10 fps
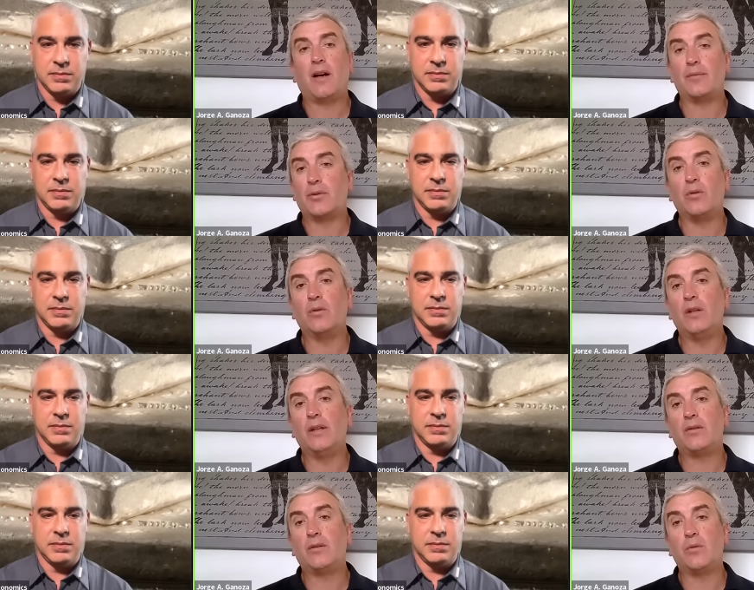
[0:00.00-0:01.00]

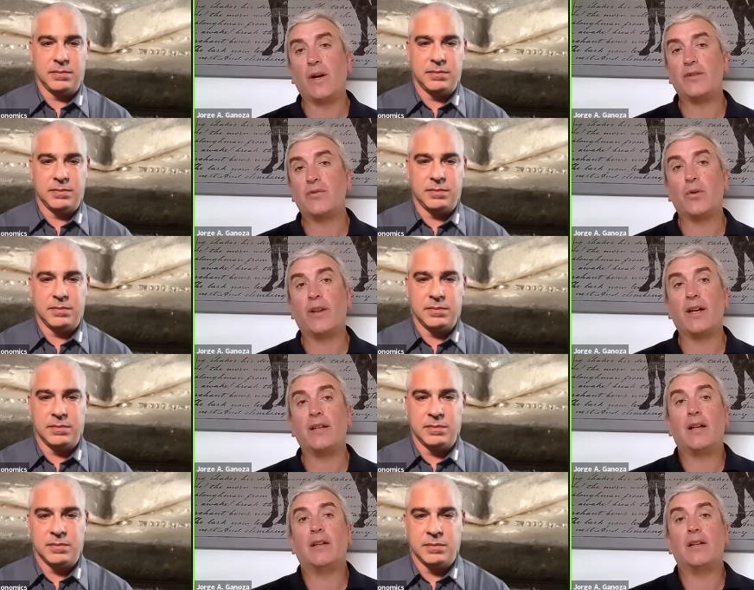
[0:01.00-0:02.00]
Speaker 1: Absolutely. So watch for
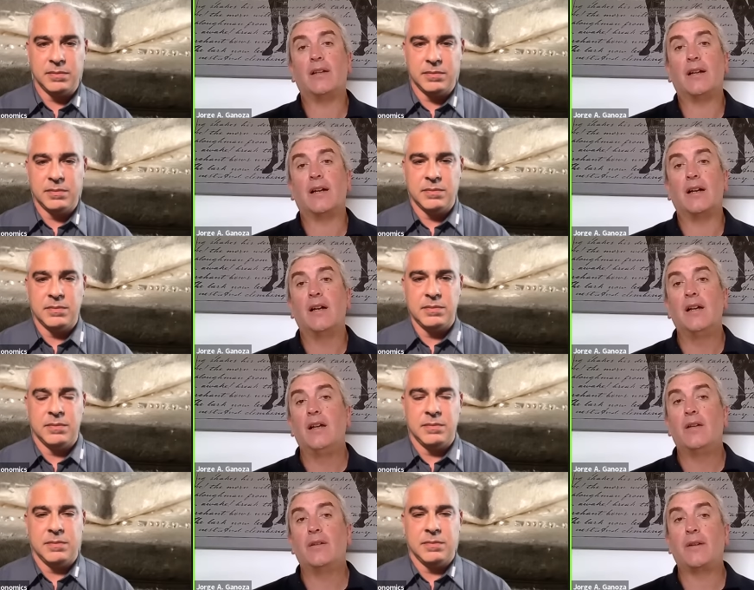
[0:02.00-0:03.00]
that. And uh,
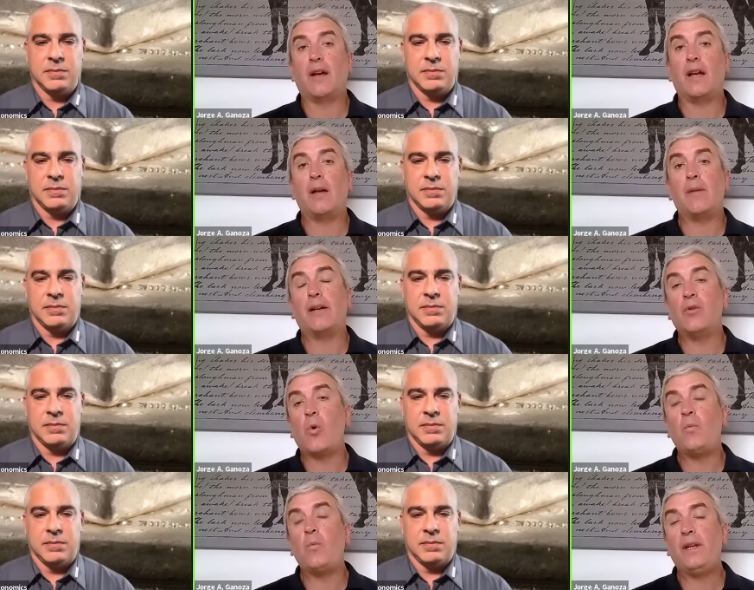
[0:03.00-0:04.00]
Séguéla by no